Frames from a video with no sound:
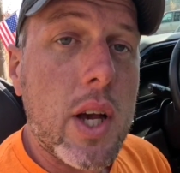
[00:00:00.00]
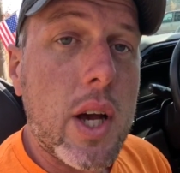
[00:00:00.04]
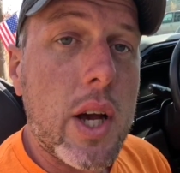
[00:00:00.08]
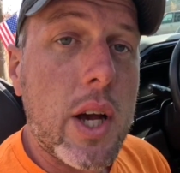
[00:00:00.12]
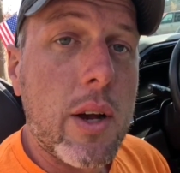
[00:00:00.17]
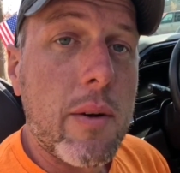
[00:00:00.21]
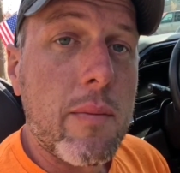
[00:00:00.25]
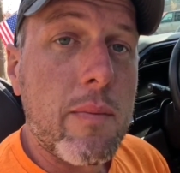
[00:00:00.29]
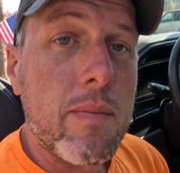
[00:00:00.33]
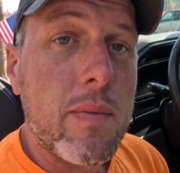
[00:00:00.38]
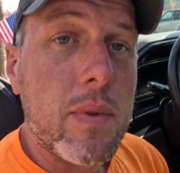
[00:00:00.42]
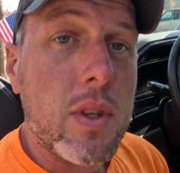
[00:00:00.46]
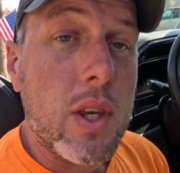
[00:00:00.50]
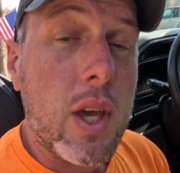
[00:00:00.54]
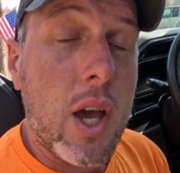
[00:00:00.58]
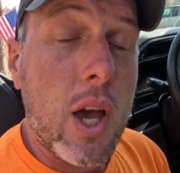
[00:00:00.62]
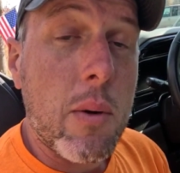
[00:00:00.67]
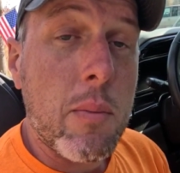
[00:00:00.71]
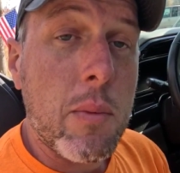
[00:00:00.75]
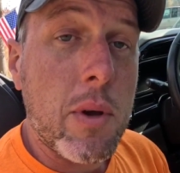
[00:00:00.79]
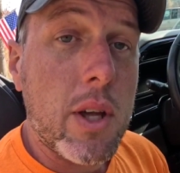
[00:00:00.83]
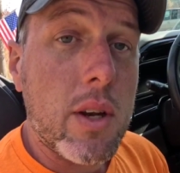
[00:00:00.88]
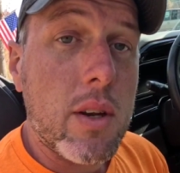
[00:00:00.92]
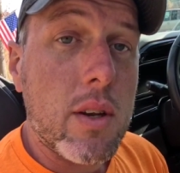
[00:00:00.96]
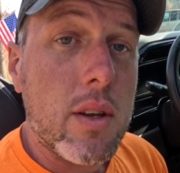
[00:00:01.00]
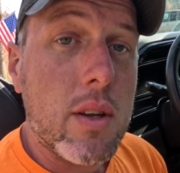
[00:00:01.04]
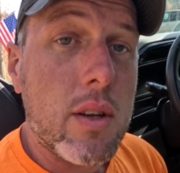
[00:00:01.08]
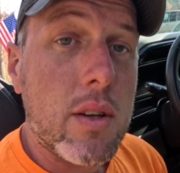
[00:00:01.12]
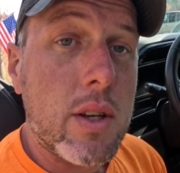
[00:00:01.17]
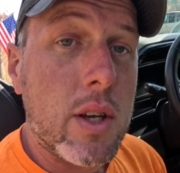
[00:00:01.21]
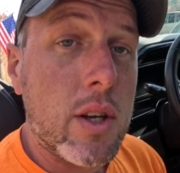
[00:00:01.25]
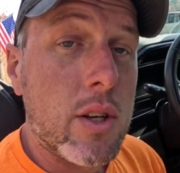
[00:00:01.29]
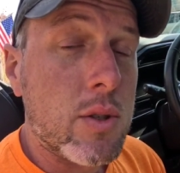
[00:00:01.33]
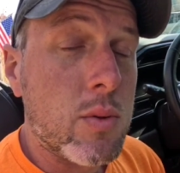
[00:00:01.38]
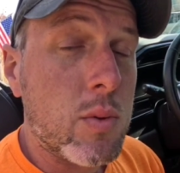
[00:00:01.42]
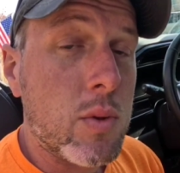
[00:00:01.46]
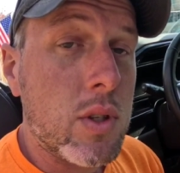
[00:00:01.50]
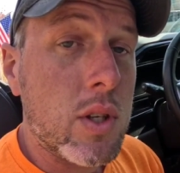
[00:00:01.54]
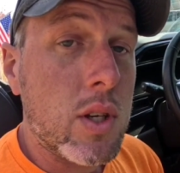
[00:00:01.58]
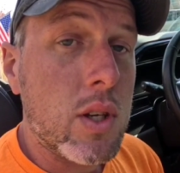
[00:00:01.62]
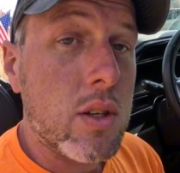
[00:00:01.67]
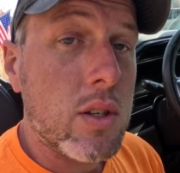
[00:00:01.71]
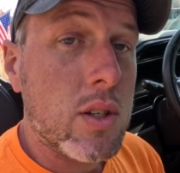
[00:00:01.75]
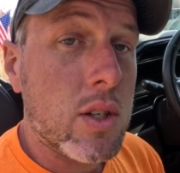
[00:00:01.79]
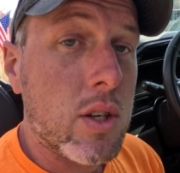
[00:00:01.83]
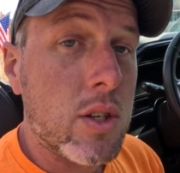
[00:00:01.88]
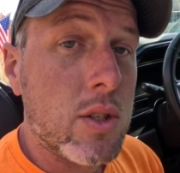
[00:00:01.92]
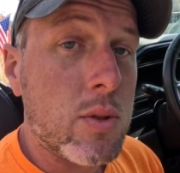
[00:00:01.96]
comment, tell us what you
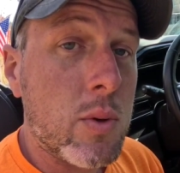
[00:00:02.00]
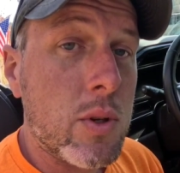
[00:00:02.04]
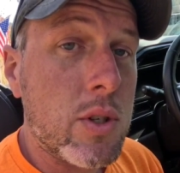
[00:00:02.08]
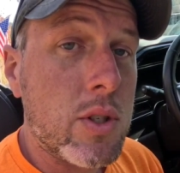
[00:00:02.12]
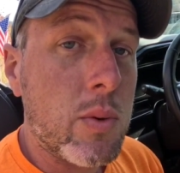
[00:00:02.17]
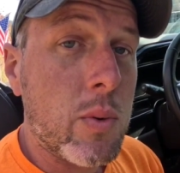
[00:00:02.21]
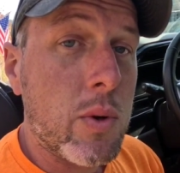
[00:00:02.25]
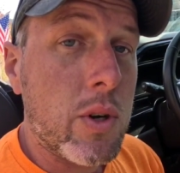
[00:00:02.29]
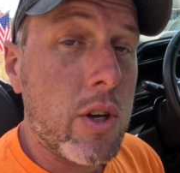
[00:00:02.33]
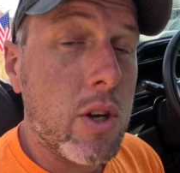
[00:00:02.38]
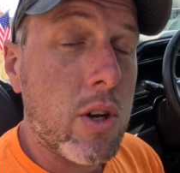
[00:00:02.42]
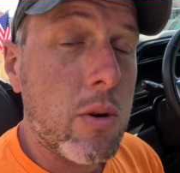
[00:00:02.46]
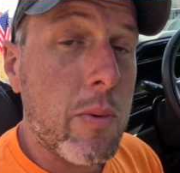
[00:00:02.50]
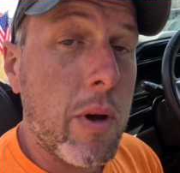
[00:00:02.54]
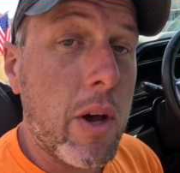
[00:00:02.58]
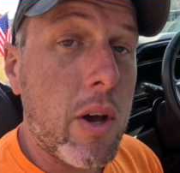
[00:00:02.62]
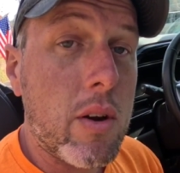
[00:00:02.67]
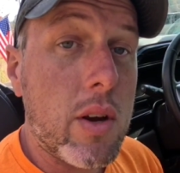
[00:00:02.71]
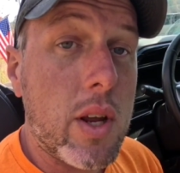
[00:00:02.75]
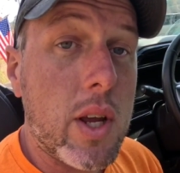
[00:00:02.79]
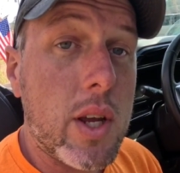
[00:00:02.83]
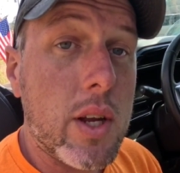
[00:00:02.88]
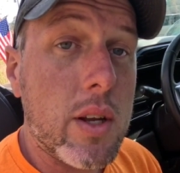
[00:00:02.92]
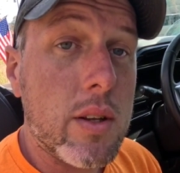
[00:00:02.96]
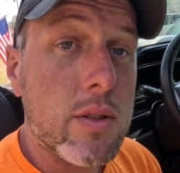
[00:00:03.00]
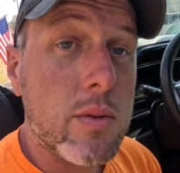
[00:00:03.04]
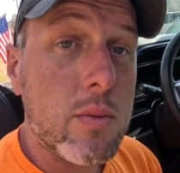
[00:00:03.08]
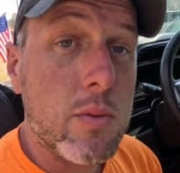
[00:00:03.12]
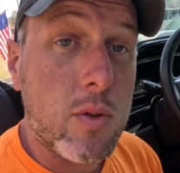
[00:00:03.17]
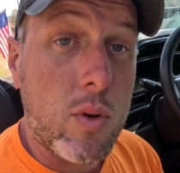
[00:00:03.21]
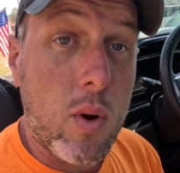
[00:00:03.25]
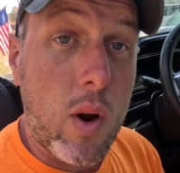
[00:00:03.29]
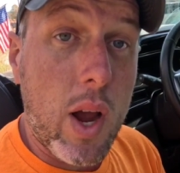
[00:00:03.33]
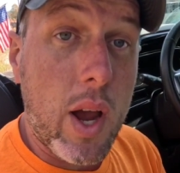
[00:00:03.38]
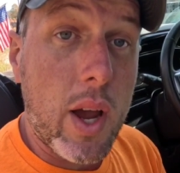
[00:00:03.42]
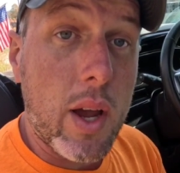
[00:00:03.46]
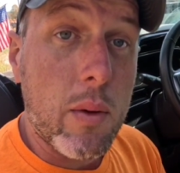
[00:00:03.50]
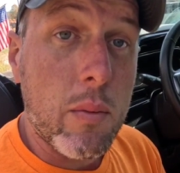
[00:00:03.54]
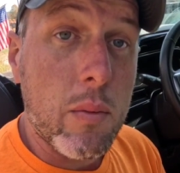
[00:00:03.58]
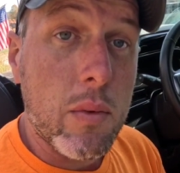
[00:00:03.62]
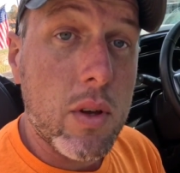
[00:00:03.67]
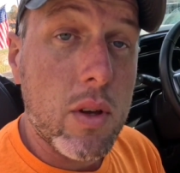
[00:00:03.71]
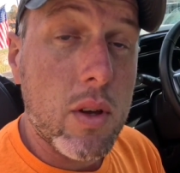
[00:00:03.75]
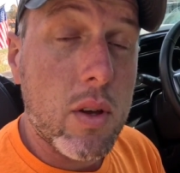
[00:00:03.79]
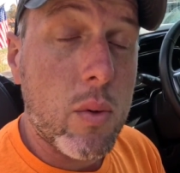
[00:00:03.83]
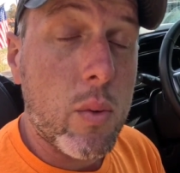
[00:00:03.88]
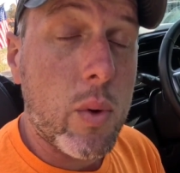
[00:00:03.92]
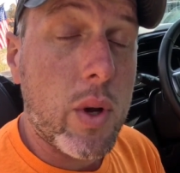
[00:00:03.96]
think, tell us what you want to hear about, and subscribe.
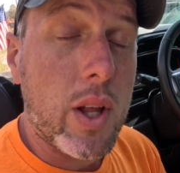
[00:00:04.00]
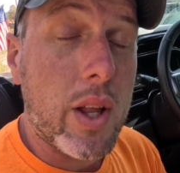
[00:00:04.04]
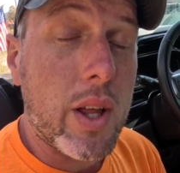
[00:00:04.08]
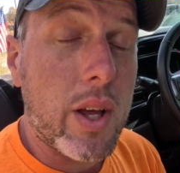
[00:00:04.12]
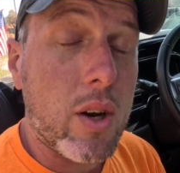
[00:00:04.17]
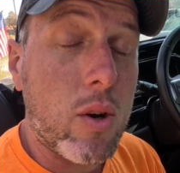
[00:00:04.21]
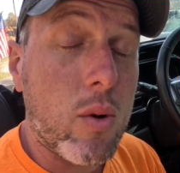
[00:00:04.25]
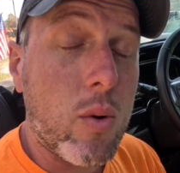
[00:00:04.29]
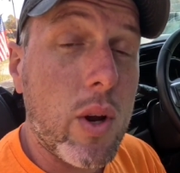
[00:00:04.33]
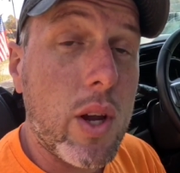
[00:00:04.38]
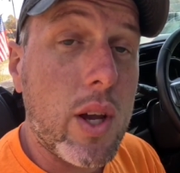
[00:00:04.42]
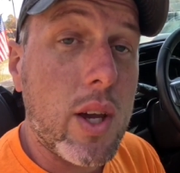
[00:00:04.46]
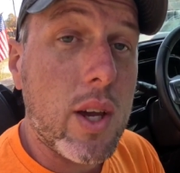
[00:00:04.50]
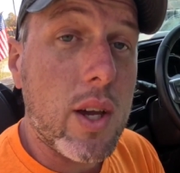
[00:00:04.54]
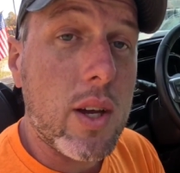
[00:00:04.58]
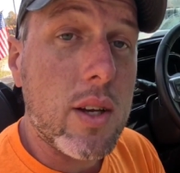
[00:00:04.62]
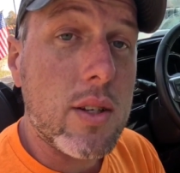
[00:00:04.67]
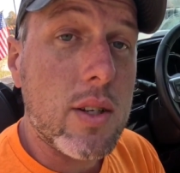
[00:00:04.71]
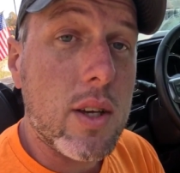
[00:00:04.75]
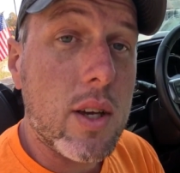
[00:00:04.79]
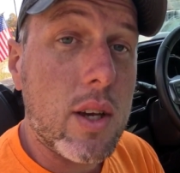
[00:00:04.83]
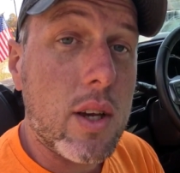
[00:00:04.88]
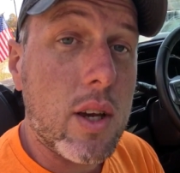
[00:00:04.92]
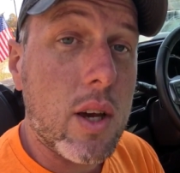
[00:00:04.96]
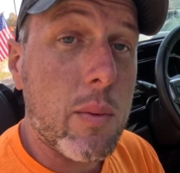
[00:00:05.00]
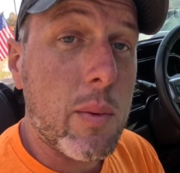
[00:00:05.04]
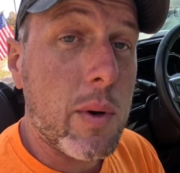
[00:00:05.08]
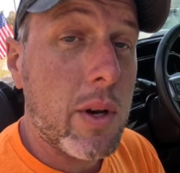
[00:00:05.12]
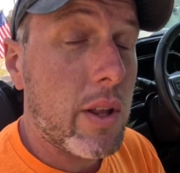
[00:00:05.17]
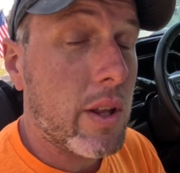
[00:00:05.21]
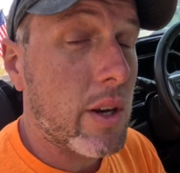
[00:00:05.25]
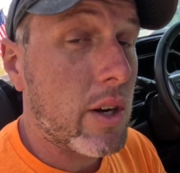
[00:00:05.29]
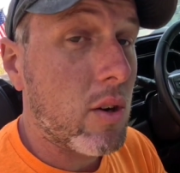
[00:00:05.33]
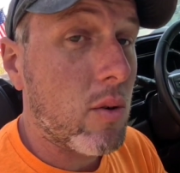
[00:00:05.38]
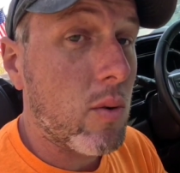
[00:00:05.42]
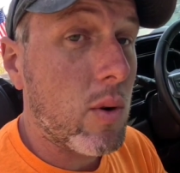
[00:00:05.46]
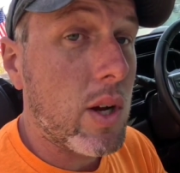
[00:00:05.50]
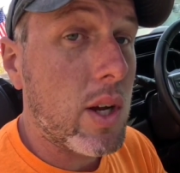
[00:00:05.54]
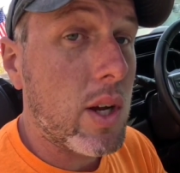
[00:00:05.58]
We got a lot of great content coming, a lot of